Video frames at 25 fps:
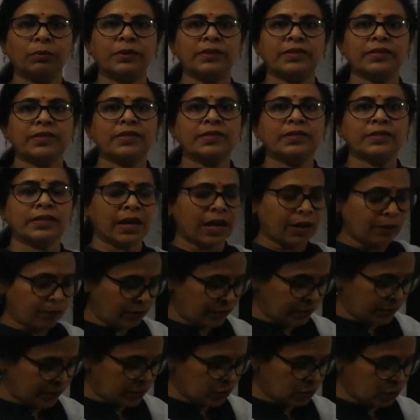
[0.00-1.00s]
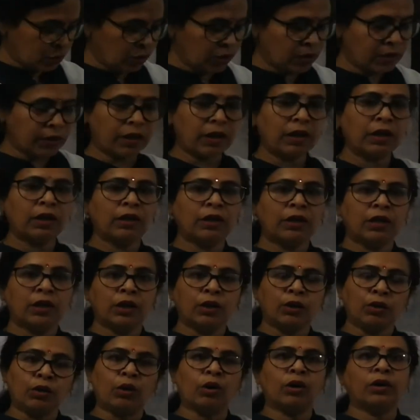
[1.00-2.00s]
bases and one is called the
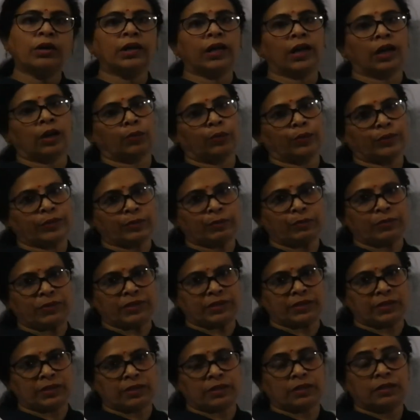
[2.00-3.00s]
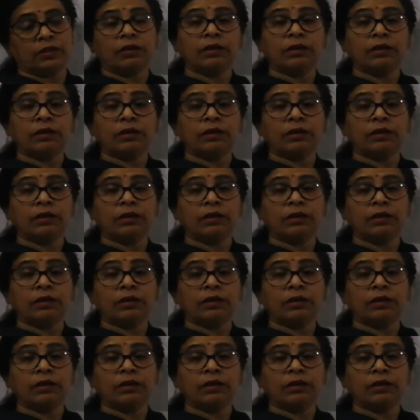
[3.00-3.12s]
non-aqueous bases.